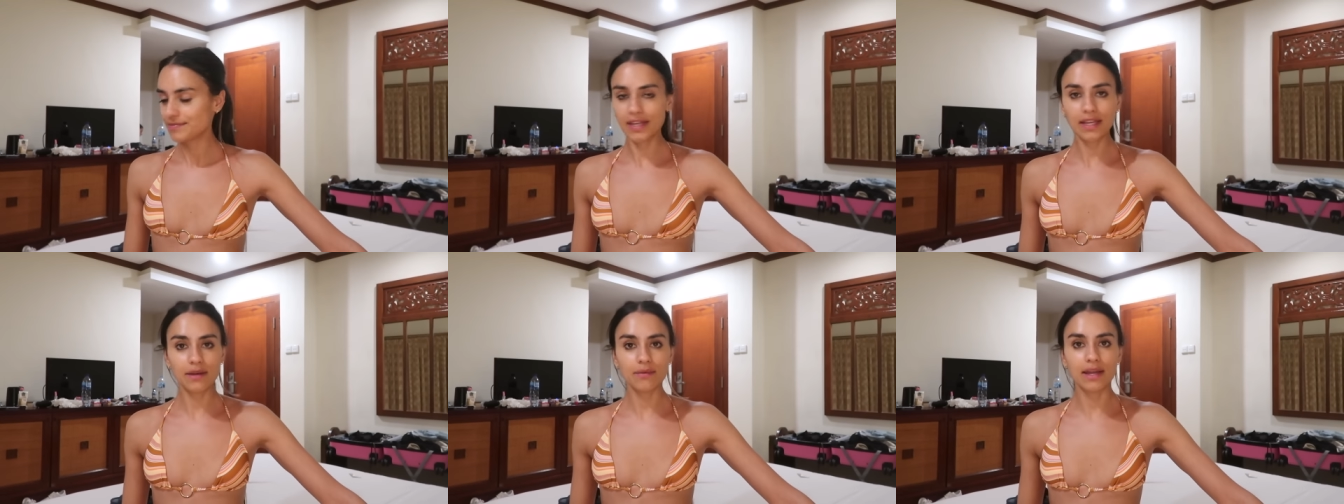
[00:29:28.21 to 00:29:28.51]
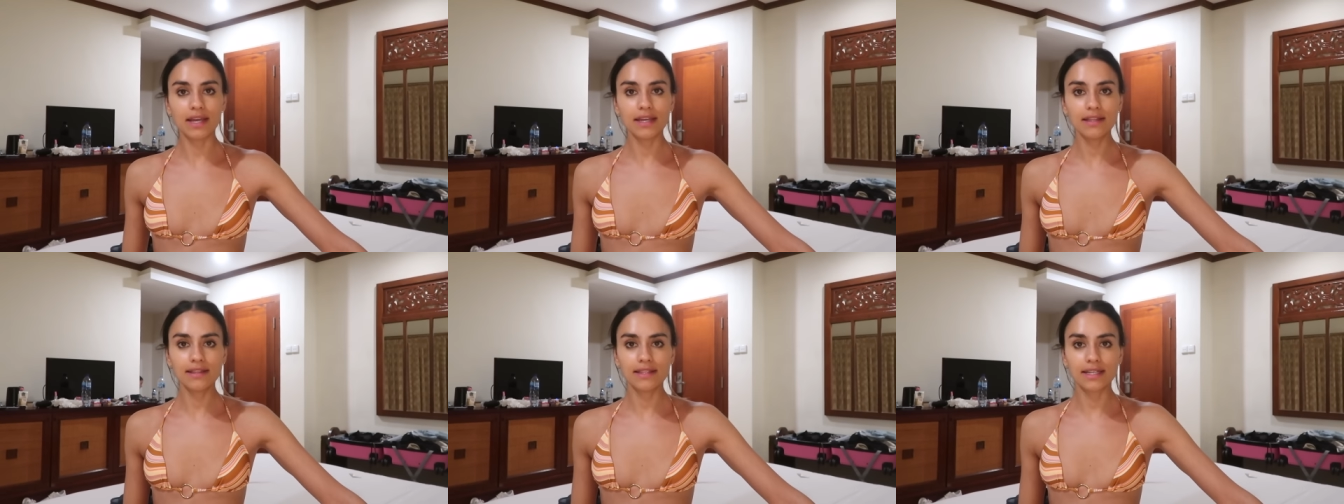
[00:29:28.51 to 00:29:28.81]

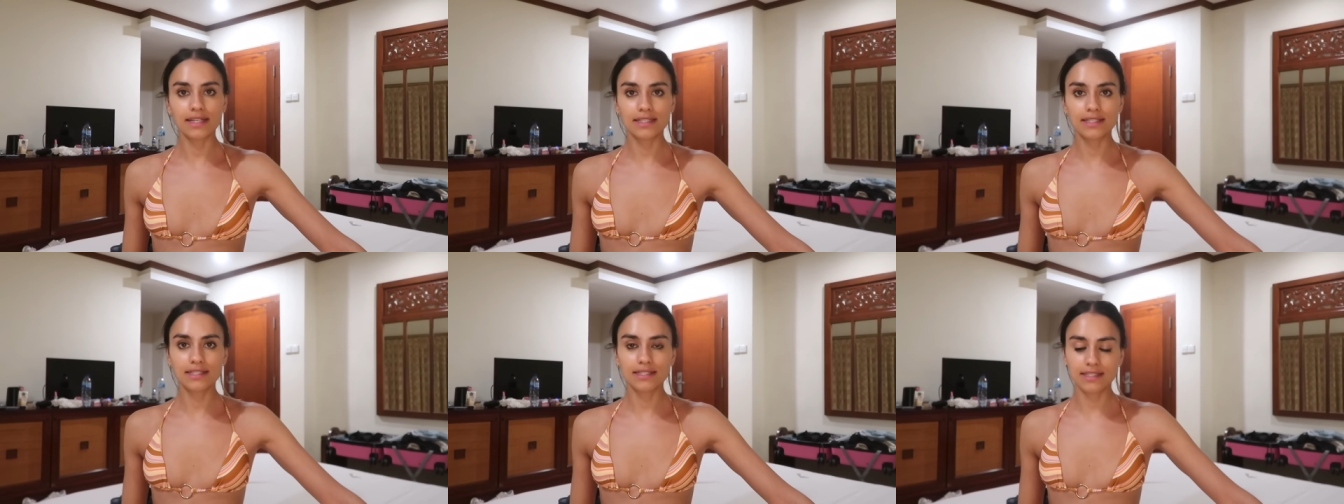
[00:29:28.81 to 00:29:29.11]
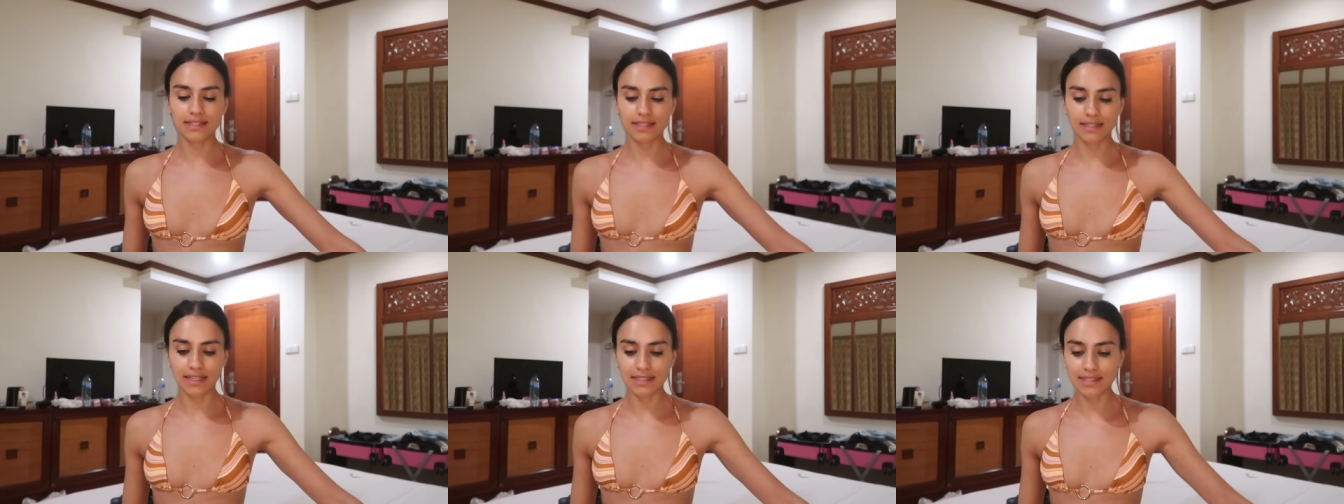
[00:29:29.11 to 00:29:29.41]
anyway,
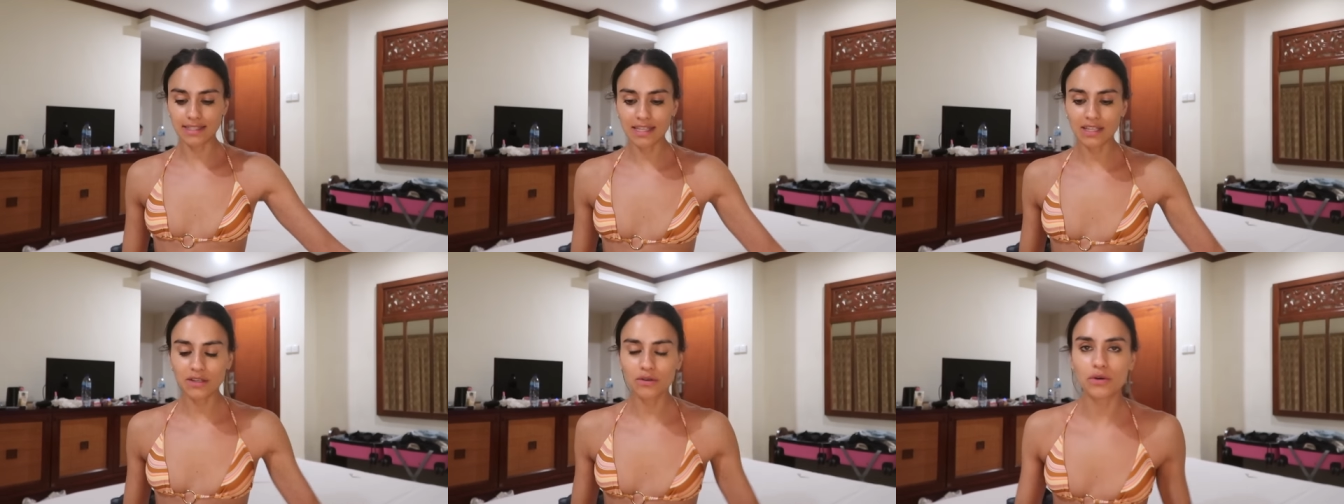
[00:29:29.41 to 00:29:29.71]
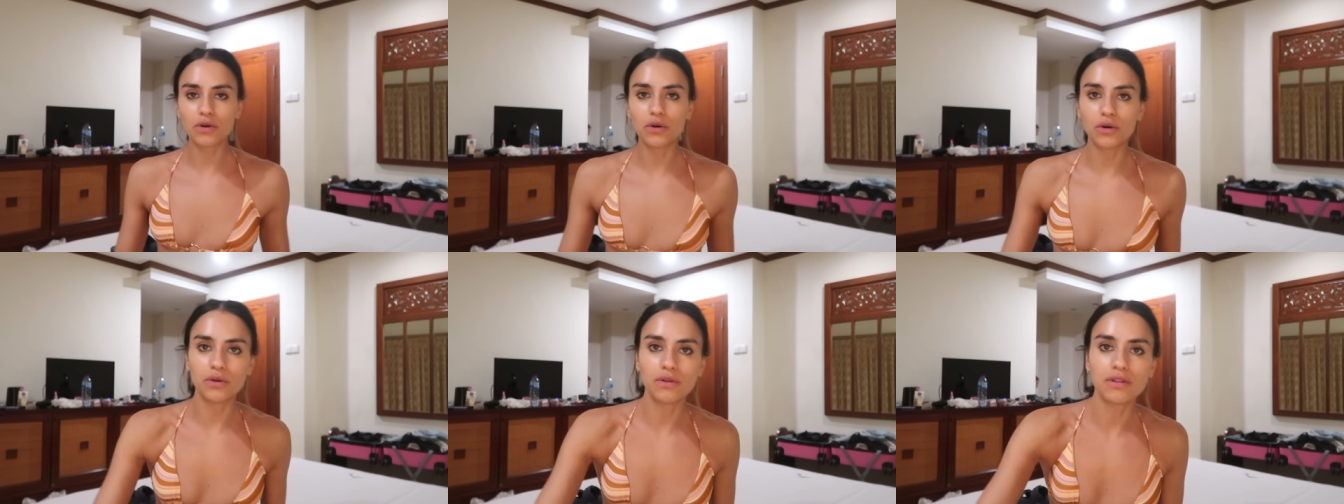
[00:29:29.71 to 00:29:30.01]
that's the
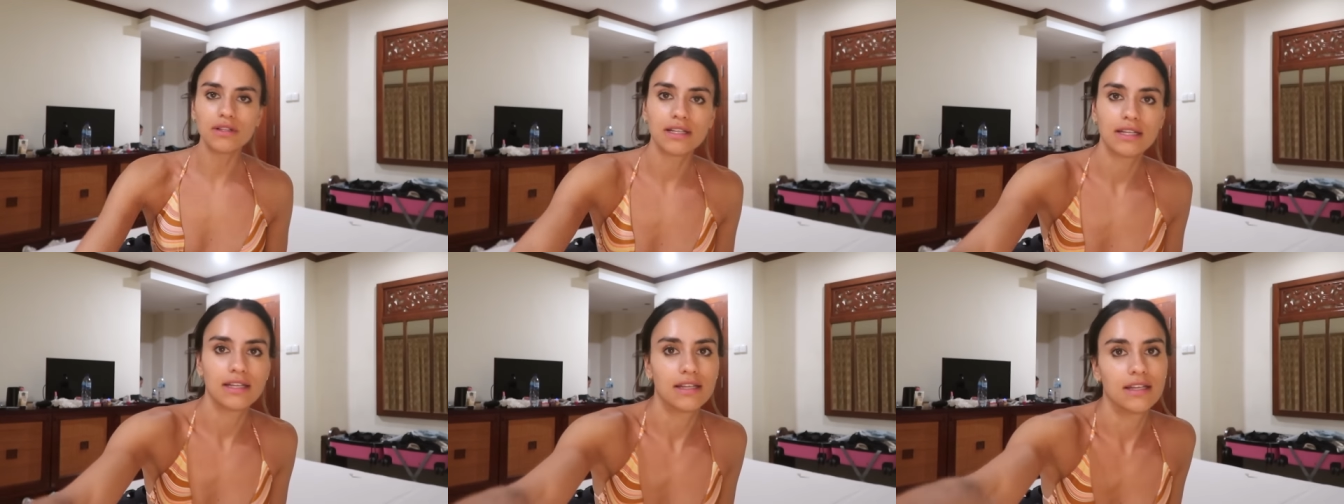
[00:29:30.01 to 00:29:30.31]
little haul.